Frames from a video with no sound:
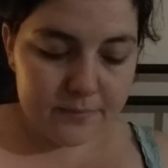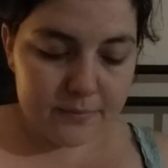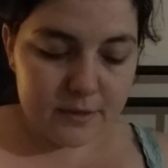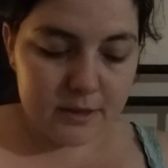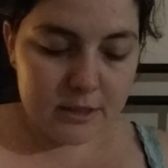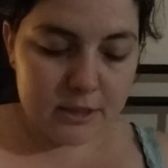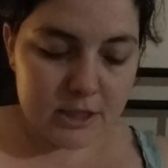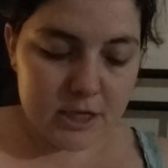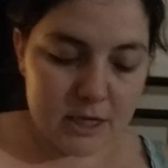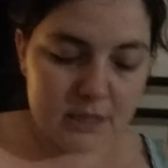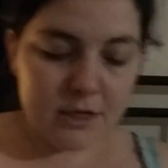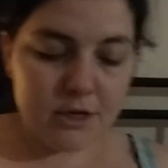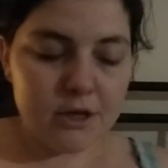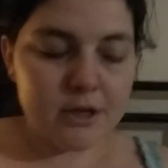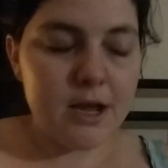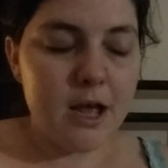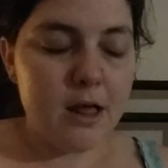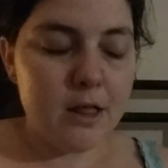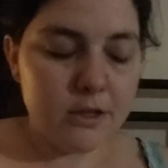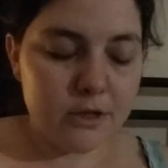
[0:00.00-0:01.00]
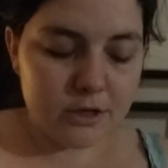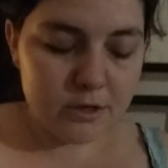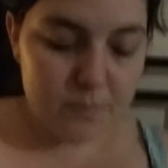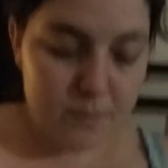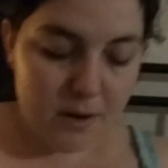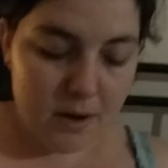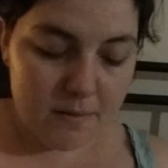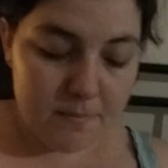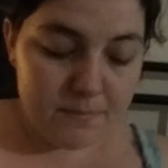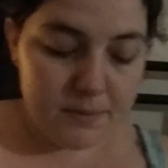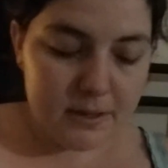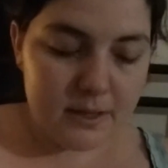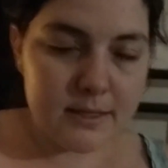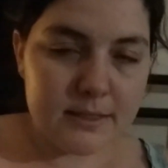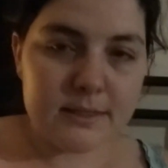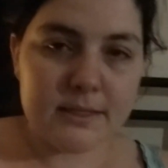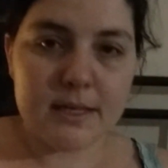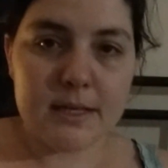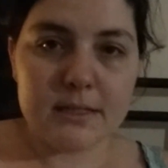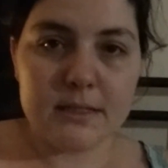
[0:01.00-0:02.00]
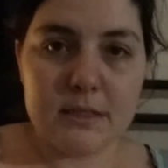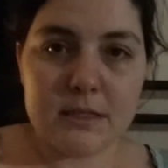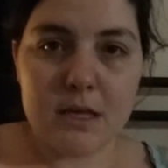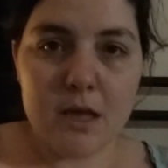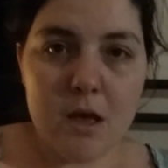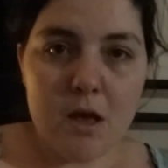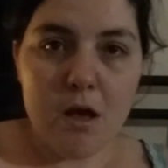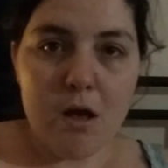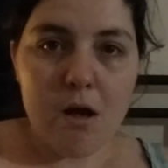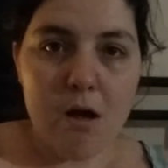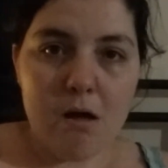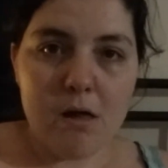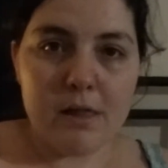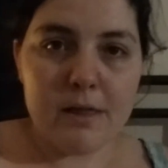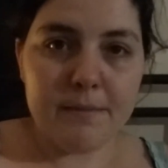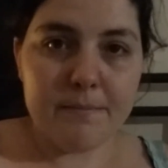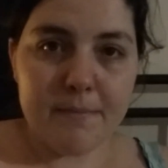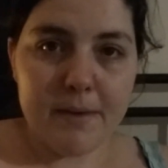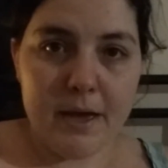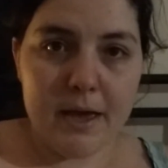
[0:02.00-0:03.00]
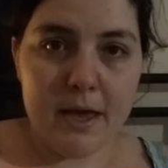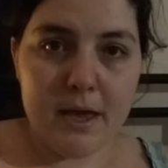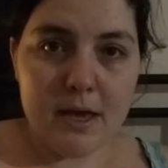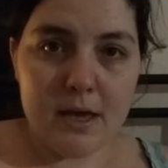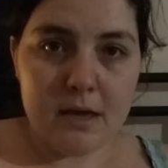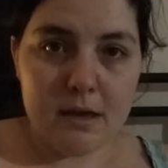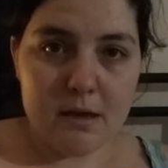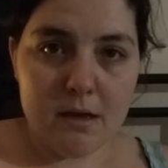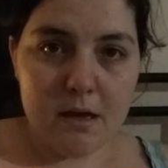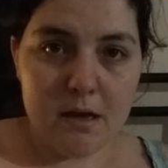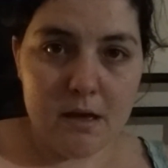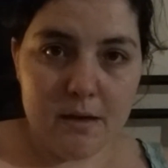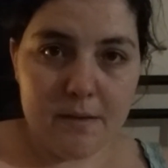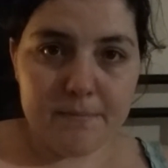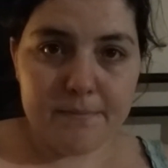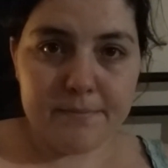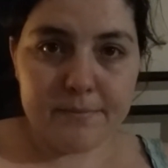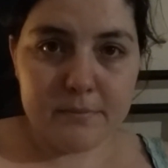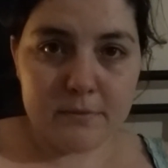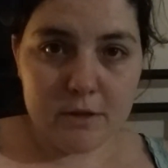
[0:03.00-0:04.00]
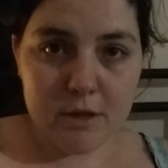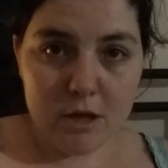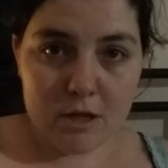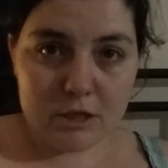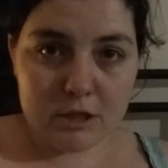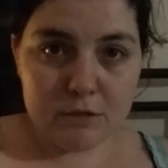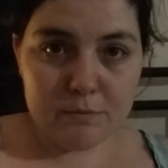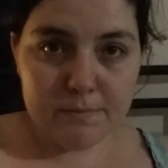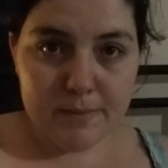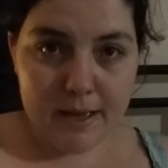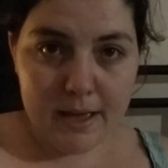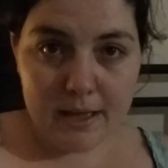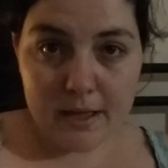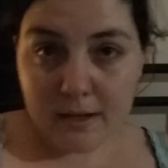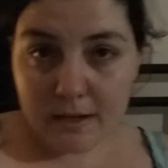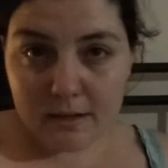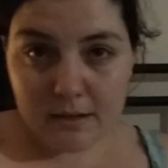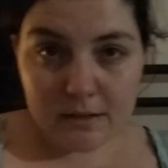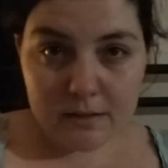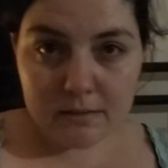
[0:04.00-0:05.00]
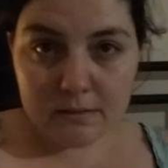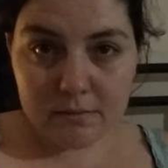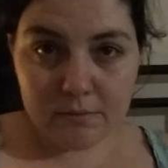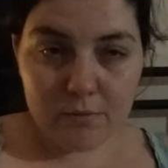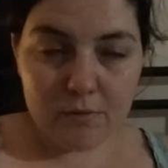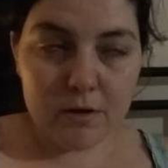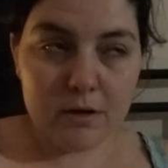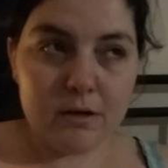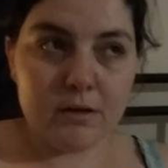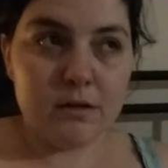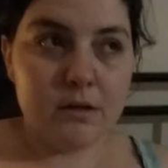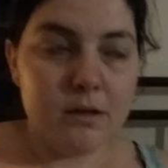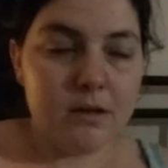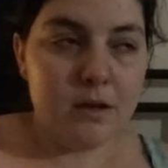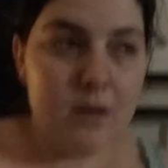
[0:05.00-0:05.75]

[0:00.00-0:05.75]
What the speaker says: the check your calendar part because that's all in my launch pad or